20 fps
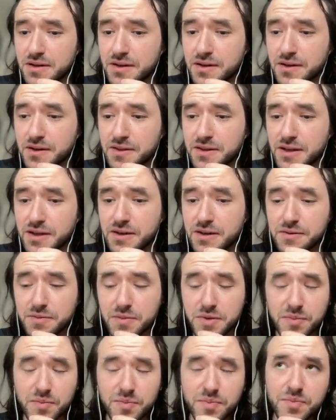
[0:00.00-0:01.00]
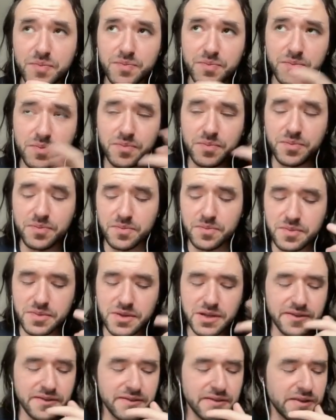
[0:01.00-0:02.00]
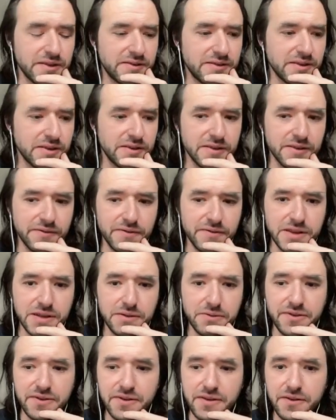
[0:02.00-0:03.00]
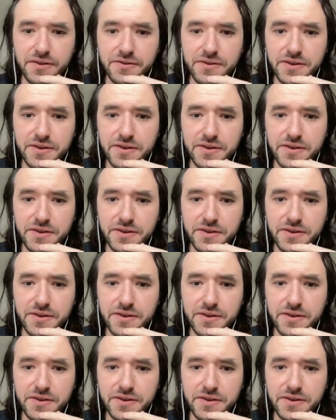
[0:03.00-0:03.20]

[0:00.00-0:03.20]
think it's something that was